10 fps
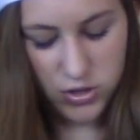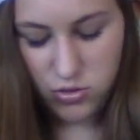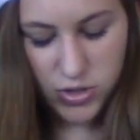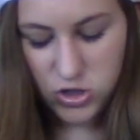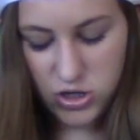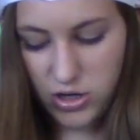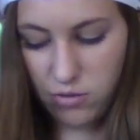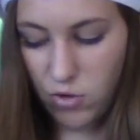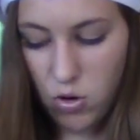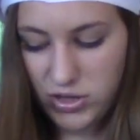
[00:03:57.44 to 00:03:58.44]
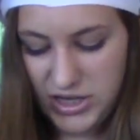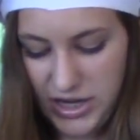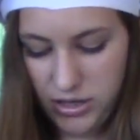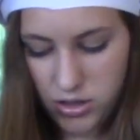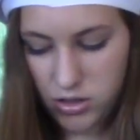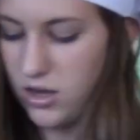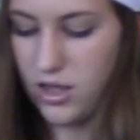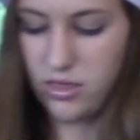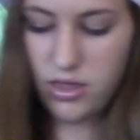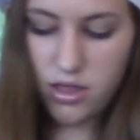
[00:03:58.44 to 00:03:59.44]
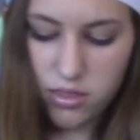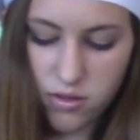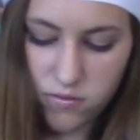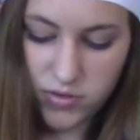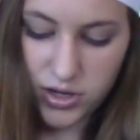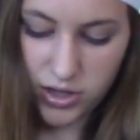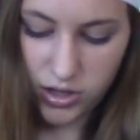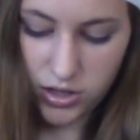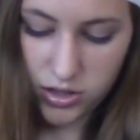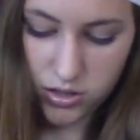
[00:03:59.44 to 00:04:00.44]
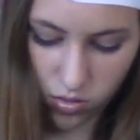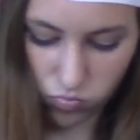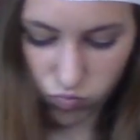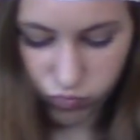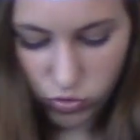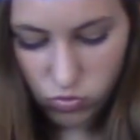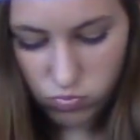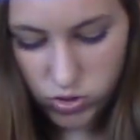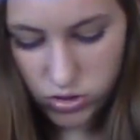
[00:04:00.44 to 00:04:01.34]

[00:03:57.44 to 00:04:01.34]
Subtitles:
put too much. I ruined it. And then the vanilla. Boop,